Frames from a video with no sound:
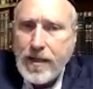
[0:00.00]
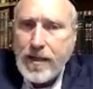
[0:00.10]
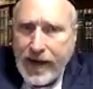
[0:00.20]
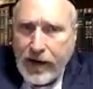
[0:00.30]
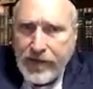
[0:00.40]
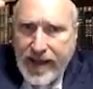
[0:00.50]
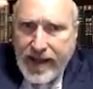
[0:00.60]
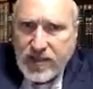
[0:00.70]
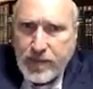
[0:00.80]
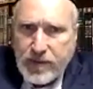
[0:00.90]
the hair on the
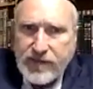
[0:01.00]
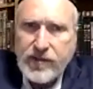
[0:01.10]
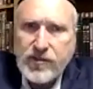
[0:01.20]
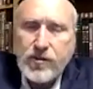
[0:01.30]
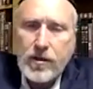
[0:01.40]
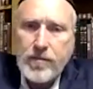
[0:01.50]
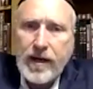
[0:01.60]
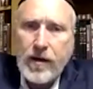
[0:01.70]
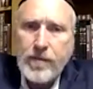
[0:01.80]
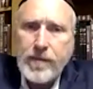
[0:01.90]
head specifically, let's talk
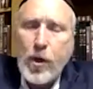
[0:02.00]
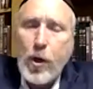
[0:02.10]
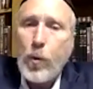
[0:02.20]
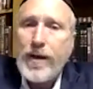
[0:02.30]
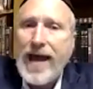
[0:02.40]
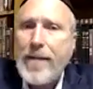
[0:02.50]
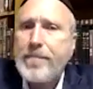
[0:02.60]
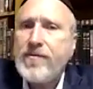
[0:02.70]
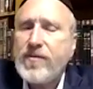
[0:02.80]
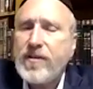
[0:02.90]
about. What
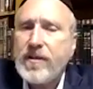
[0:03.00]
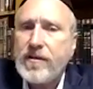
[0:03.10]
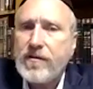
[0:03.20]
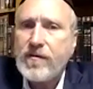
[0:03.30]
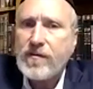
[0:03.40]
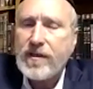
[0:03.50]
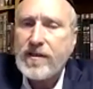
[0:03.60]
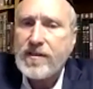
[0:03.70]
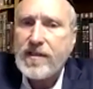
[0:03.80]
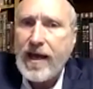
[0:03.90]
happens
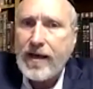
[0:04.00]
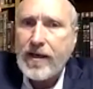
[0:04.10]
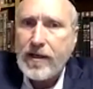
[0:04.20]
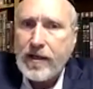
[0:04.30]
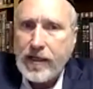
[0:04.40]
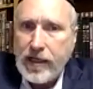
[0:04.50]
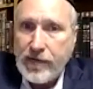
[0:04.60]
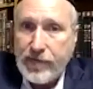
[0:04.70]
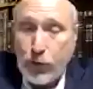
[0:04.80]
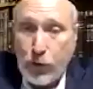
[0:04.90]
is that
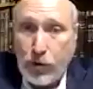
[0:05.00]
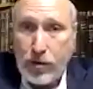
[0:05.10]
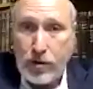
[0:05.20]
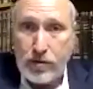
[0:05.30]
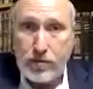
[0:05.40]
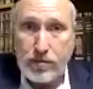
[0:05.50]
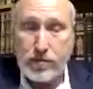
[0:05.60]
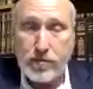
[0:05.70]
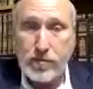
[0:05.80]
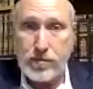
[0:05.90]
if your
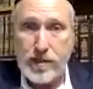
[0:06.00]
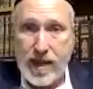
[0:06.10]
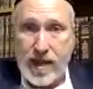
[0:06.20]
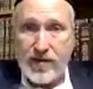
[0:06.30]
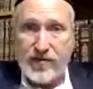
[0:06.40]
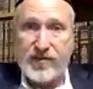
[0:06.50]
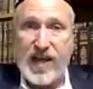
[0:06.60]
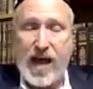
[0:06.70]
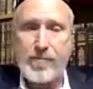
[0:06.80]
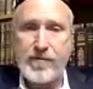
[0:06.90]
head is the
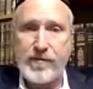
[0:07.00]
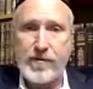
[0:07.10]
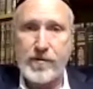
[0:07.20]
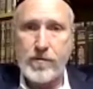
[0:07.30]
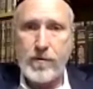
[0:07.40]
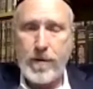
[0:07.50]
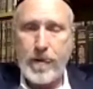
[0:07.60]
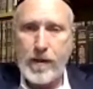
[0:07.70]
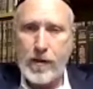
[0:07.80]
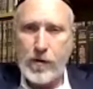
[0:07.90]
top of you,
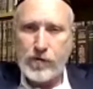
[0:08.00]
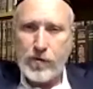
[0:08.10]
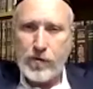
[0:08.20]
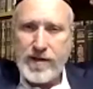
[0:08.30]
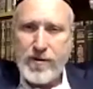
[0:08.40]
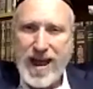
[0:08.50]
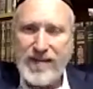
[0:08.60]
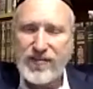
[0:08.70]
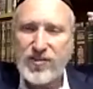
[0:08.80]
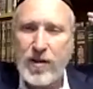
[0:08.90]
so now you have
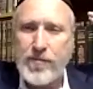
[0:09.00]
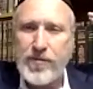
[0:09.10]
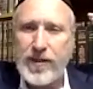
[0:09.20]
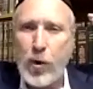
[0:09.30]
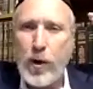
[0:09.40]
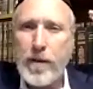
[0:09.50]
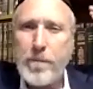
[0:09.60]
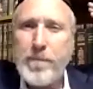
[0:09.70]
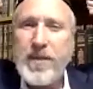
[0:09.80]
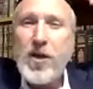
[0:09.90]
something going
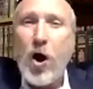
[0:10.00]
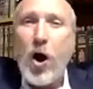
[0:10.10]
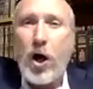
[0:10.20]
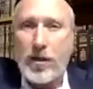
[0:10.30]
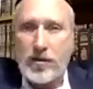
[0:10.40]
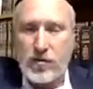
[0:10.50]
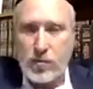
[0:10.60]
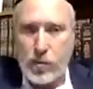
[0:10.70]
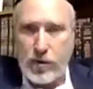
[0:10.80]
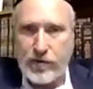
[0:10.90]
beyond
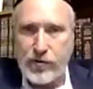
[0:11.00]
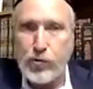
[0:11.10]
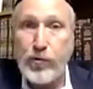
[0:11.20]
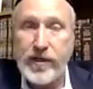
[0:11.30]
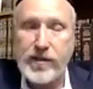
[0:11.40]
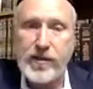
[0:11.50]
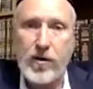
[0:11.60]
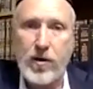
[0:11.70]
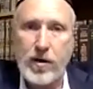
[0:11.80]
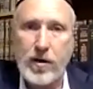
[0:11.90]
where you really
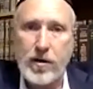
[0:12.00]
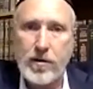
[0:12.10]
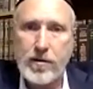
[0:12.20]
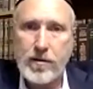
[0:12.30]
are,